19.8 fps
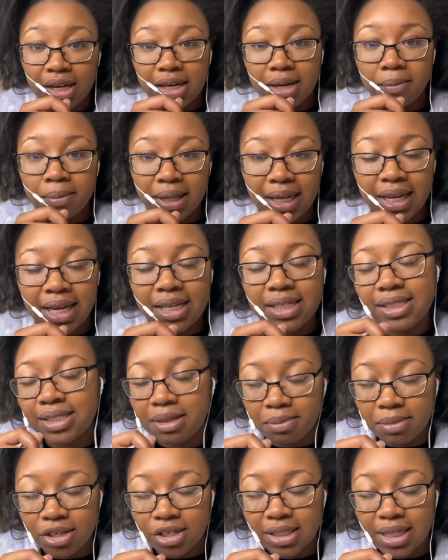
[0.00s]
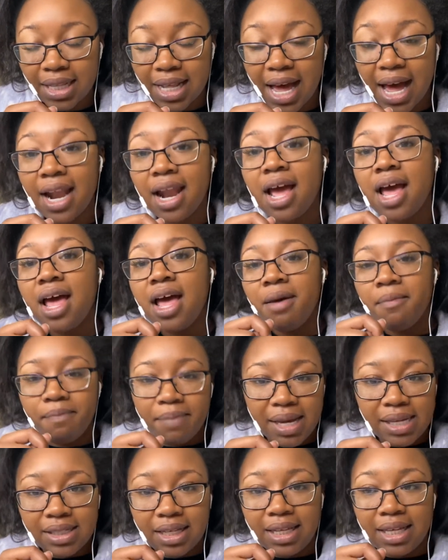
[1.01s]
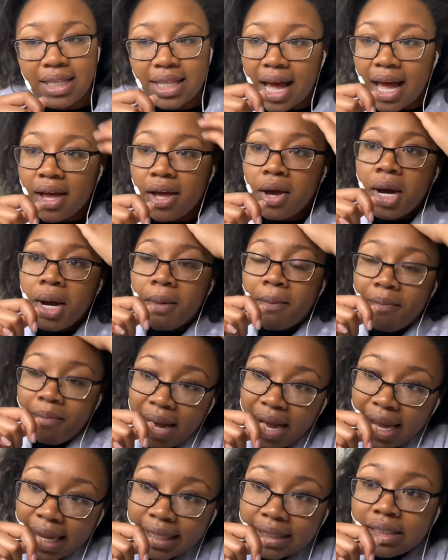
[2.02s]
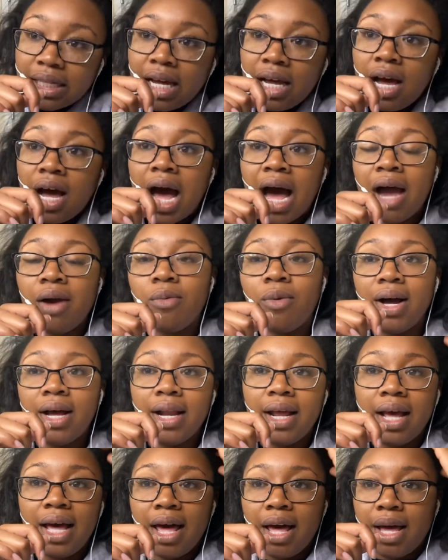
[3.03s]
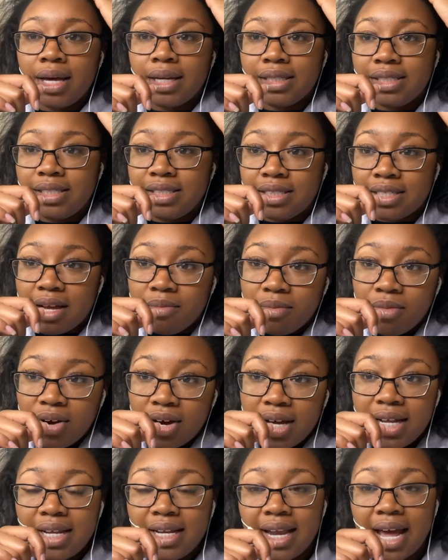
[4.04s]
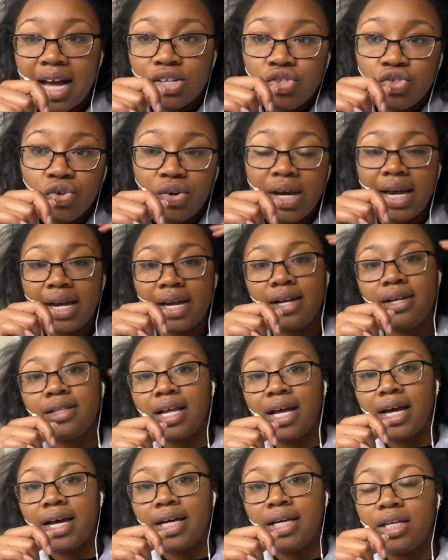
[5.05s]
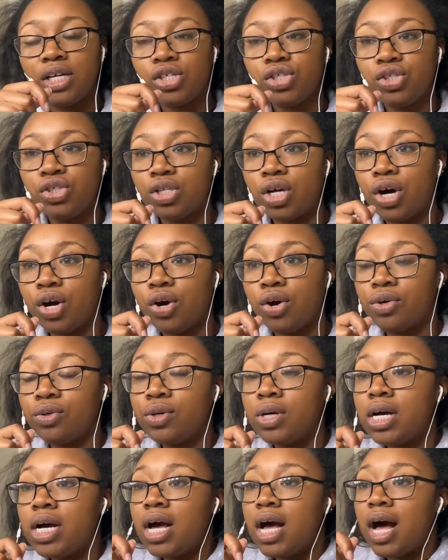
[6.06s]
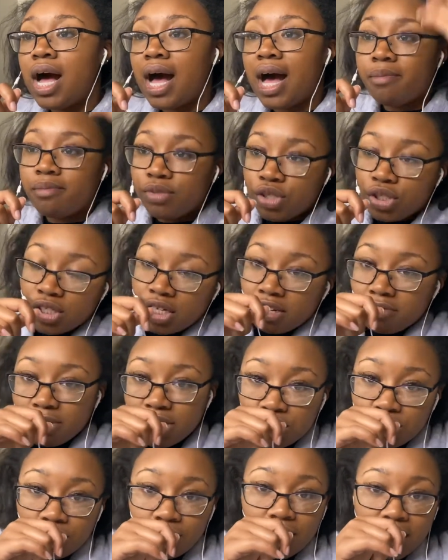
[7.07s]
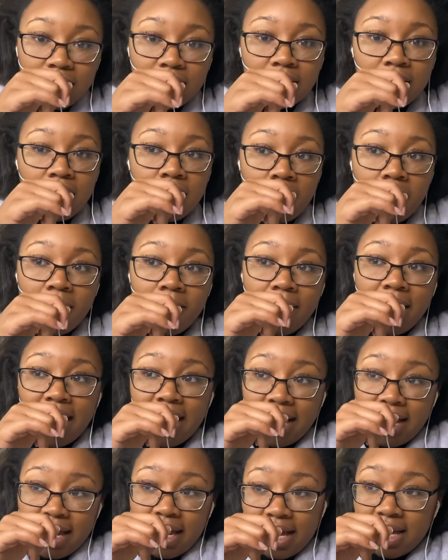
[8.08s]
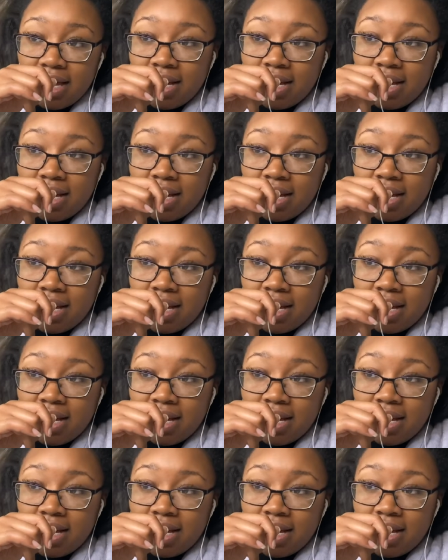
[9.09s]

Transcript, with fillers: a blanket similar to that basically that but i want a somewhat natural hairline so i'm just going to be doing my